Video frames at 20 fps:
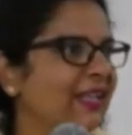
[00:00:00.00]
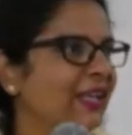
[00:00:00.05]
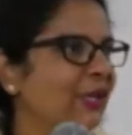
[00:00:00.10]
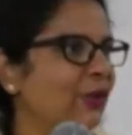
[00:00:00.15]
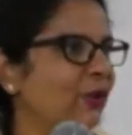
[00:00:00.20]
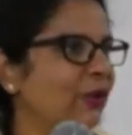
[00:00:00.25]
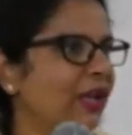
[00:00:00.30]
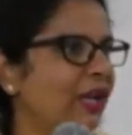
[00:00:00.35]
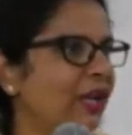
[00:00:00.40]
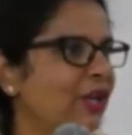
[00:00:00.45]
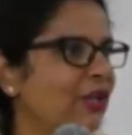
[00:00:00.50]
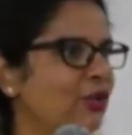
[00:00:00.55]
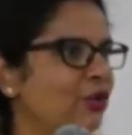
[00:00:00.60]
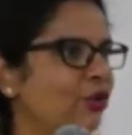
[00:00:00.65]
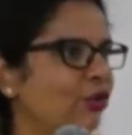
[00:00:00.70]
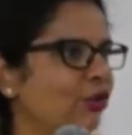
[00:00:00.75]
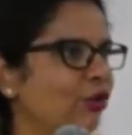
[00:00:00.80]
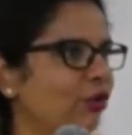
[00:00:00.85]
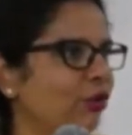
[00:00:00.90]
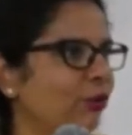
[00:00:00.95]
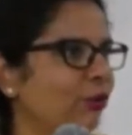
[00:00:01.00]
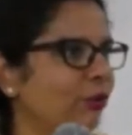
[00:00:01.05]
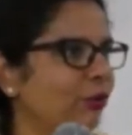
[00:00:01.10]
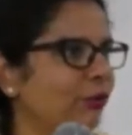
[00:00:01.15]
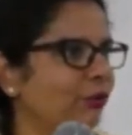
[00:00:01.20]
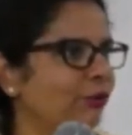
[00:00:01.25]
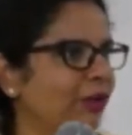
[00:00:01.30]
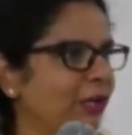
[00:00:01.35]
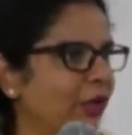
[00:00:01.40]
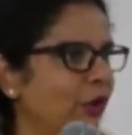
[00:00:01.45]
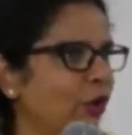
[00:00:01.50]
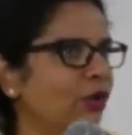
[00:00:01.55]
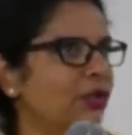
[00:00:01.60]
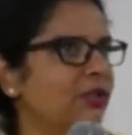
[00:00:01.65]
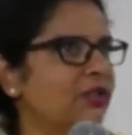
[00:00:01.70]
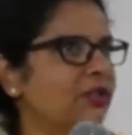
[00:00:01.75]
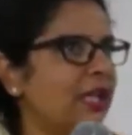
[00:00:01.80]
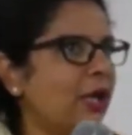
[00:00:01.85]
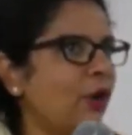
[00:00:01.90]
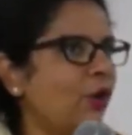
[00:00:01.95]
Okay, so we
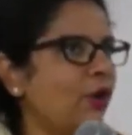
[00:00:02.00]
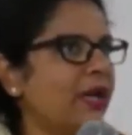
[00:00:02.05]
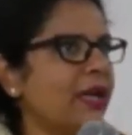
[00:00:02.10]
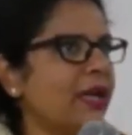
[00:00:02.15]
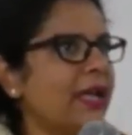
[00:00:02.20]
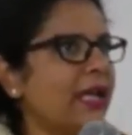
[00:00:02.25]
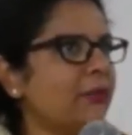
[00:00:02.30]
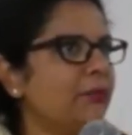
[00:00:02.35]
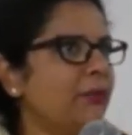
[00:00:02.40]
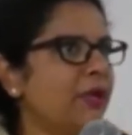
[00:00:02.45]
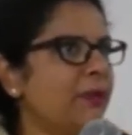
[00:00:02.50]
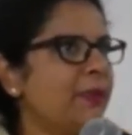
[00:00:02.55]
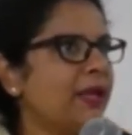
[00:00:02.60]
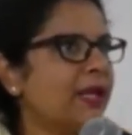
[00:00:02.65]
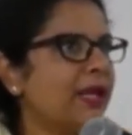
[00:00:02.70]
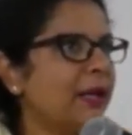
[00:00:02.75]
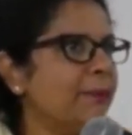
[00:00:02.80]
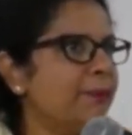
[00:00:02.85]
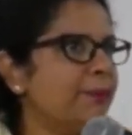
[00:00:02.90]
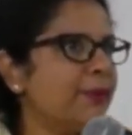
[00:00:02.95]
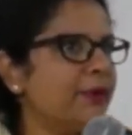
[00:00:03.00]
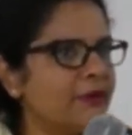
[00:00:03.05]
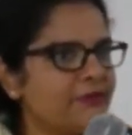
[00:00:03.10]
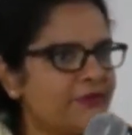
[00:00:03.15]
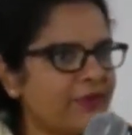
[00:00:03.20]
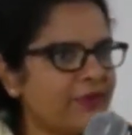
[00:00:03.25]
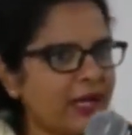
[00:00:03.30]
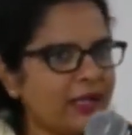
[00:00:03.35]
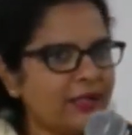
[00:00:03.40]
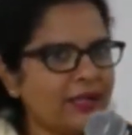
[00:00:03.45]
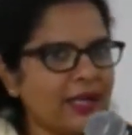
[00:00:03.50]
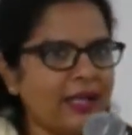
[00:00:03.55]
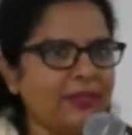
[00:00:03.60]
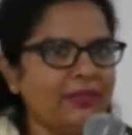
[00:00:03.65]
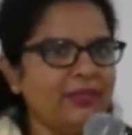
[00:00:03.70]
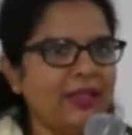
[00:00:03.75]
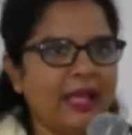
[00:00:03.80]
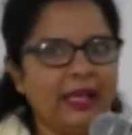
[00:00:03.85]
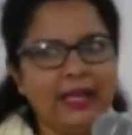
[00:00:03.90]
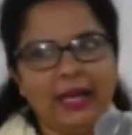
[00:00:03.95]
don't say, okay, let me become perfect
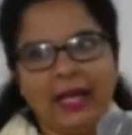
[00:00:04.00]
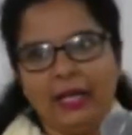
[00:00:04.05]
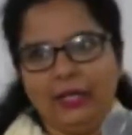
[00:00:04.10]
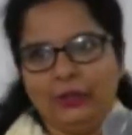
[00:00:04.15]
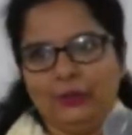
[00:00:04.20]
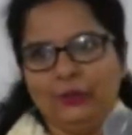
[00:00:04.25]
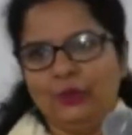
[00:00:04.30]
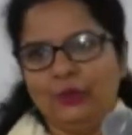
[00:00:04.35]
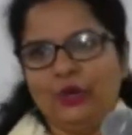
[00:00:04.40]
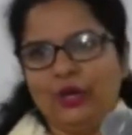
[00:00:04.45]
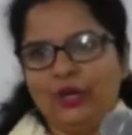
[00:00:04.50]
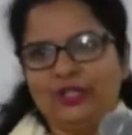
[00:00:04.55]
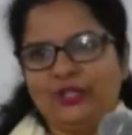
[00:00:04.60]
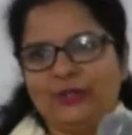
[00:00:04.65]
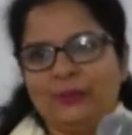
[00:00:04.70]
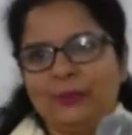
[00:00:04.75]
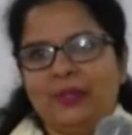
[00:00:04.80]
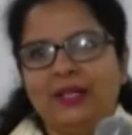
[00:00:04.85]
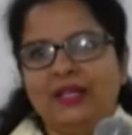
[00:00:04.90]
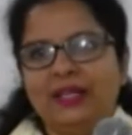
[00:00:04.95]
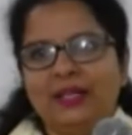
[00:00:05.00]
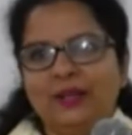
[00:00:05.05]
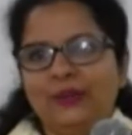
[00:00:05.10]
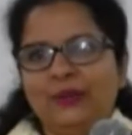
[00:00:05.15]
and then I'll do God's will.